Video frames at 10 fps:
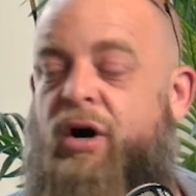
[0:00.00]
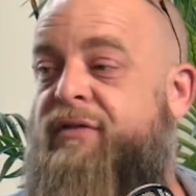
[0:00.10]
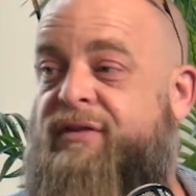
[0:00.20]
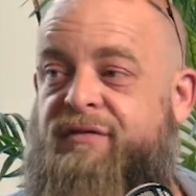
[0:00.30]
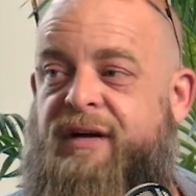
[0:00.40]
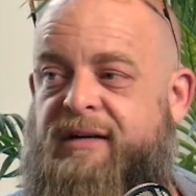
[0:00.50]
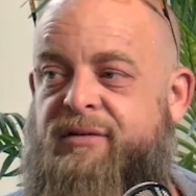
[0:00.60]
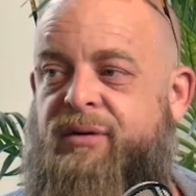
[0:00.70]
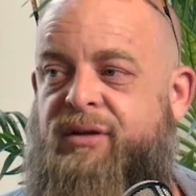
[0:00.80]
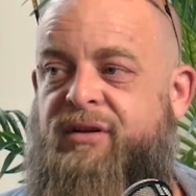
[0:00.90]
often
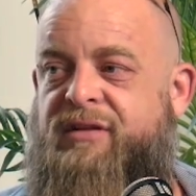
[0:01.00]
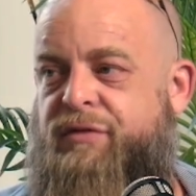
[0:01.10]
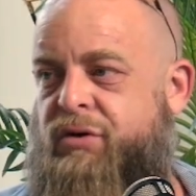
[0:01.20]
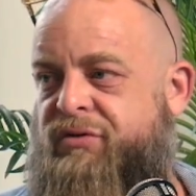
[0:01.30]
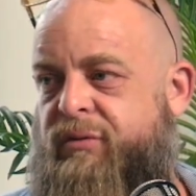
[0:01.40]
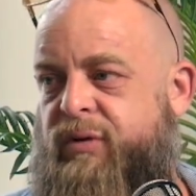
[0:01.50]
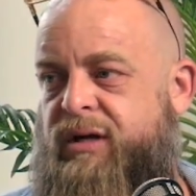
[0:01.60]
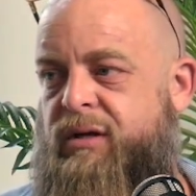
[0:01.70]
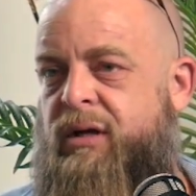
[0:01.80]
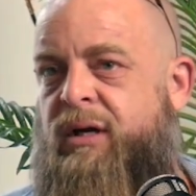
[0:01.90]
factor in the difficulty
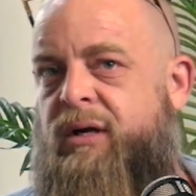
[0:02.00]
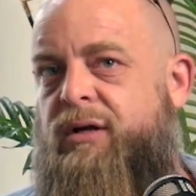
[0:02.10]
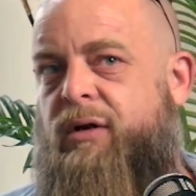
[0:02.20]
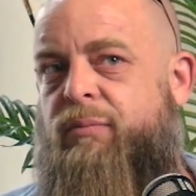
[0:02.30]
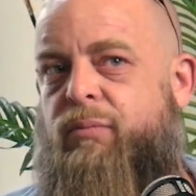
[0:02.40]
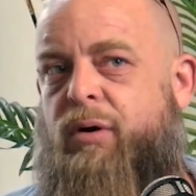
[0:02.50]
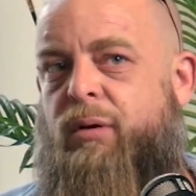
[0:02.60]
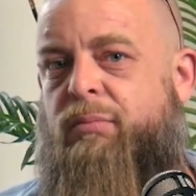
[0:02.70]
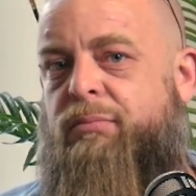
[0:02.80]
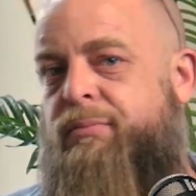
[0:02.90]
rate. You know,
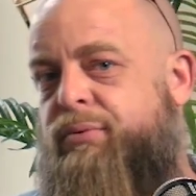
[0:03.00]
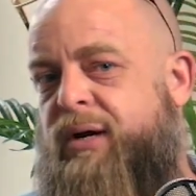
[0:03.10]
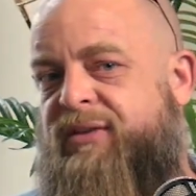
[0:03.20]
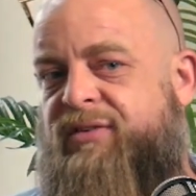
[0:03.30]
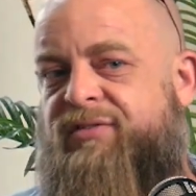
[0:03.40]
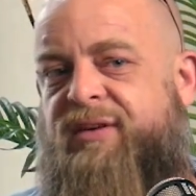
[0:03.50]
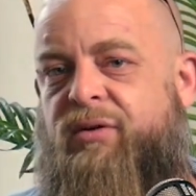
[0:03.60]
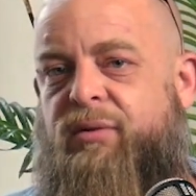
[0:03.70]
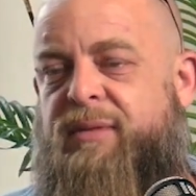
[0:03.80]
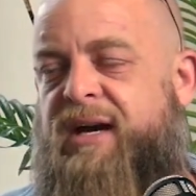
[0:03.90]
our price is
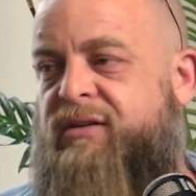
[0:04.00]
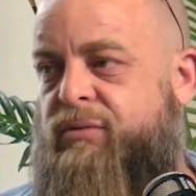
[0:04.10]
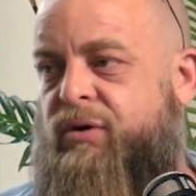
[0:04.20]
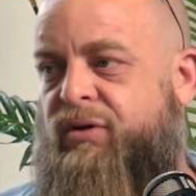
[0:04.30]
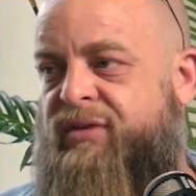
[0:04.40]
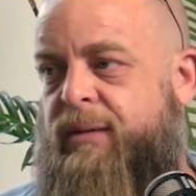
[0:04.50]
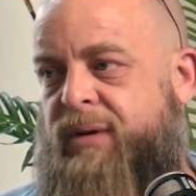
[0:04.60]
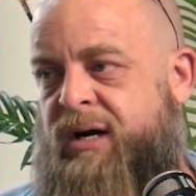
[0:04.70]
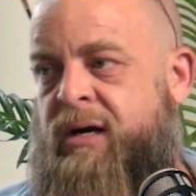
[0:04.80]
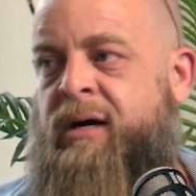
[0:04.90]
nearing back to an all
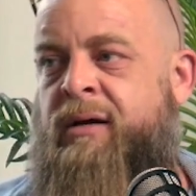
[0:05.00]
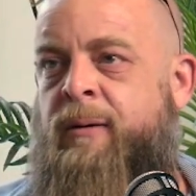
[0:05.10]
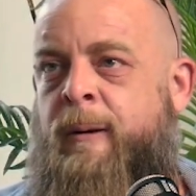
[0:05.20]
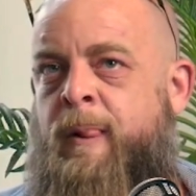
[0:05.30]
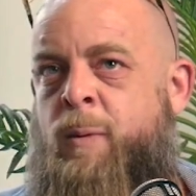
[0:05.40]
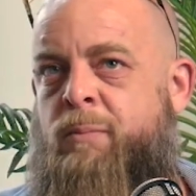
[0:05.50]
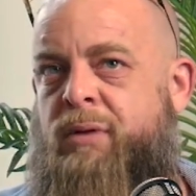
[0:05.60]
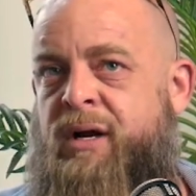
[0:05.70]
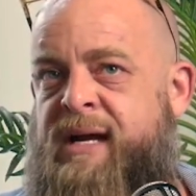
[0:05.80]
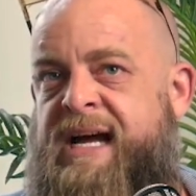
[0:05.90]
time high.
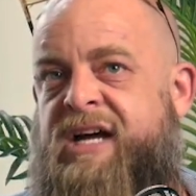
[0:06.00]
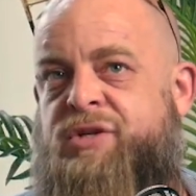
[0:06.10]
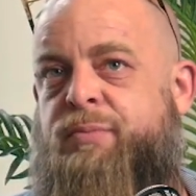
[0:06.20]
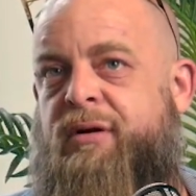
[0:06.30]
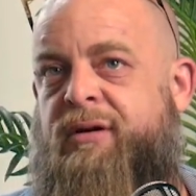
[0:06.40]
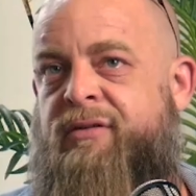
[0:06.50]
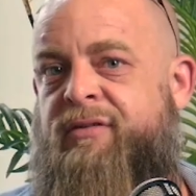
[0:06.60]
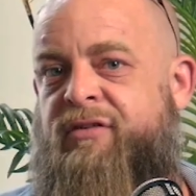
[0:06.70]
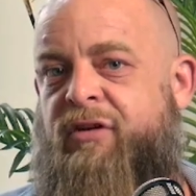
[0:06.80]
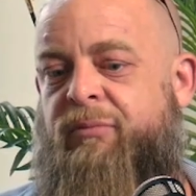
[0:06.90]
But hash
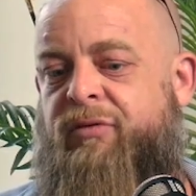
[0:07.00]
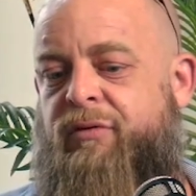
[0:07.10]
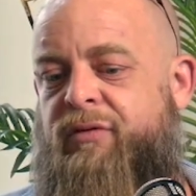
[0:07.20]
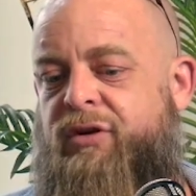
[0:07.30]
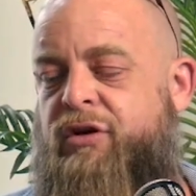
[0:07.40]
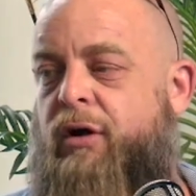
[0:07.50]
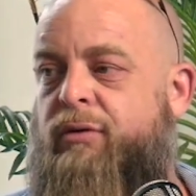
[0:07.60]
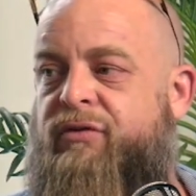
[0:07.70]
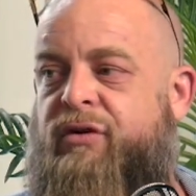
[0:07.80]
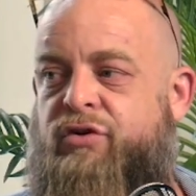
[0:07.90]
price, in terms of the
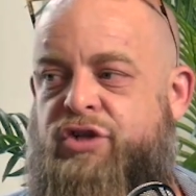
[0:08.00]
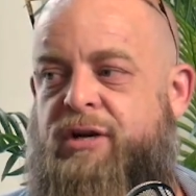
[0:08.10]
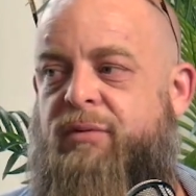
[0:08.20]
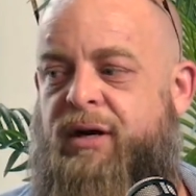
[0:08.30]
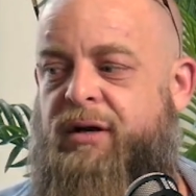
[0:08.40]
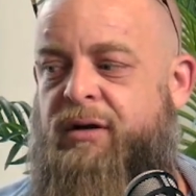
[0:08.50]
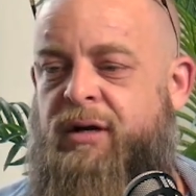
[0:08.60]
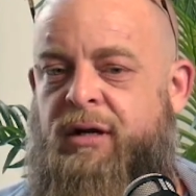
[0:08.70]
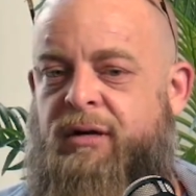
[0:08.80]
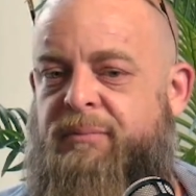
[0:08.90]
dollars that are generated
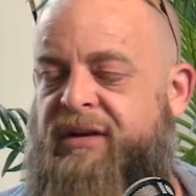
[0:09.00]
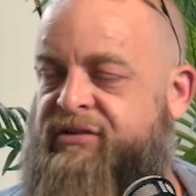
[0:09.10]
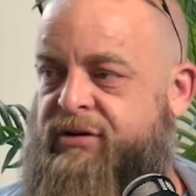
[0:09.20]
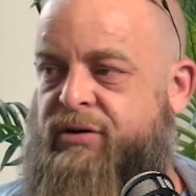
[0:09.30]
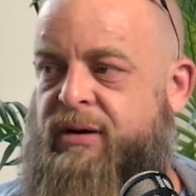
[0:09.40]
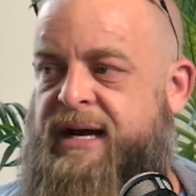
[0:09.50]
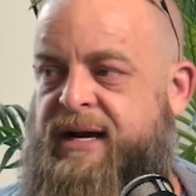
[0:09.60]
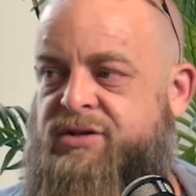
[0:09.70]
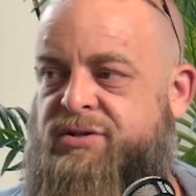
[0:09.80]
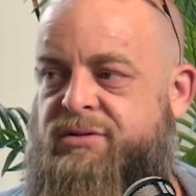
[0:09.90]
based on your
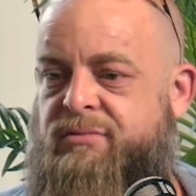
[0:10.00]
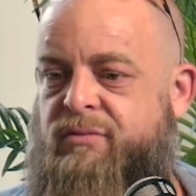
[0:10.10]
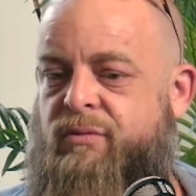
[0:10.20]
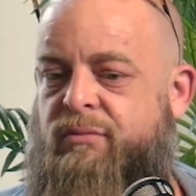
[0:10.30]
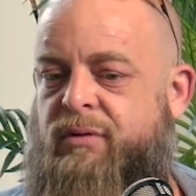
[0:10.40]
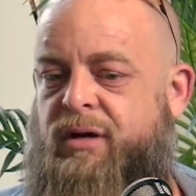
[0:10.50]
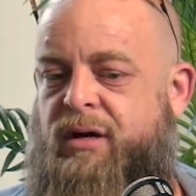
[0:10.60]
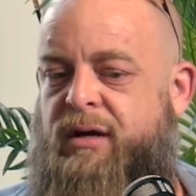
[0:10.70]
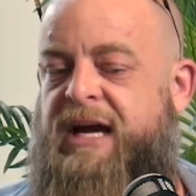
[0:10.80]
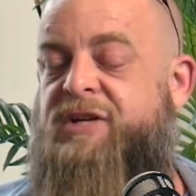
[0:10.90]
hash
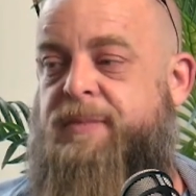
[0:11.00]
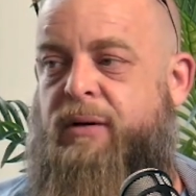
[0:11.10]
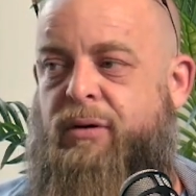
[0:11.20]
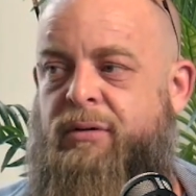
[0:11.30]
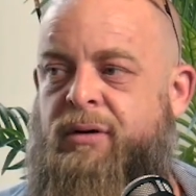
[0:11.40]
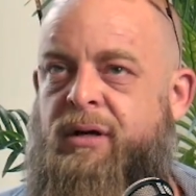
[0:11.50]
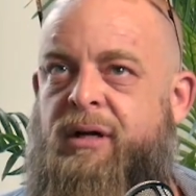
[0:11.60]
uh, hash power,